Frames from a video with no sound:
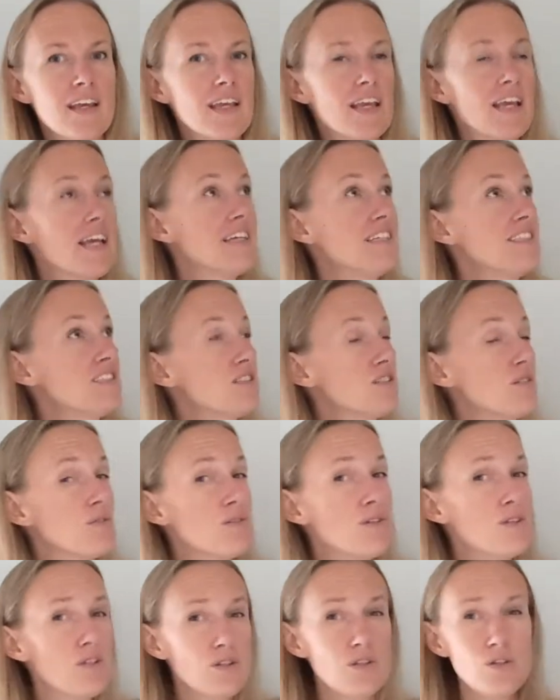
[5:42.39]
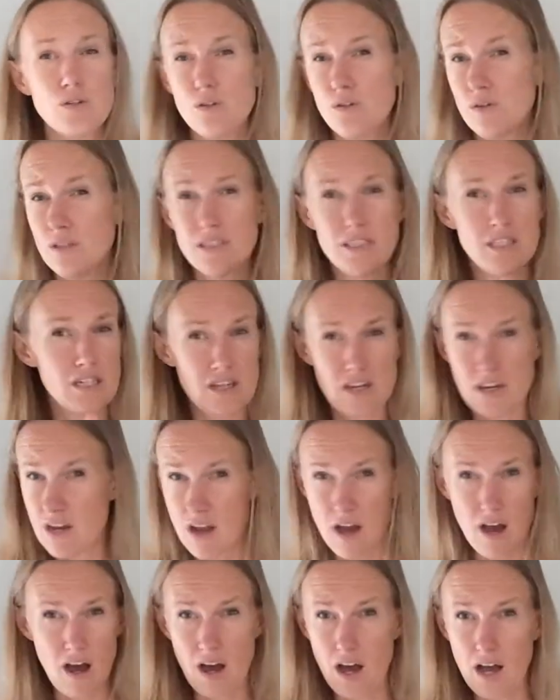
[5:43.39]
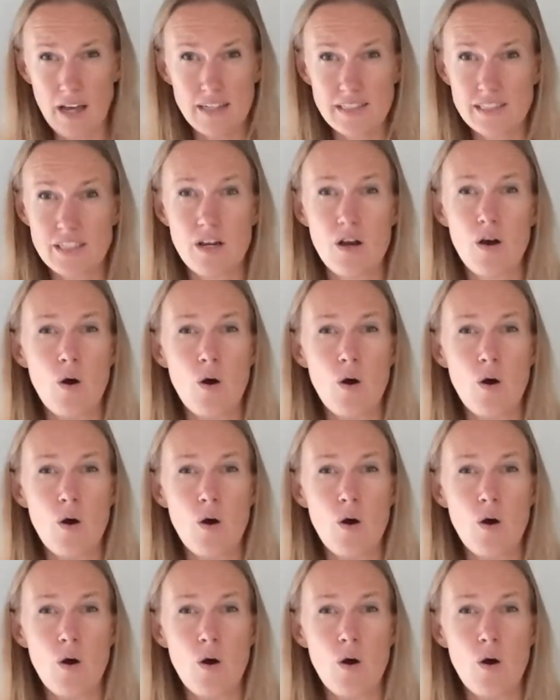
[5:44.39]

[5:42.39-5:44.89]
Okay, so you, not,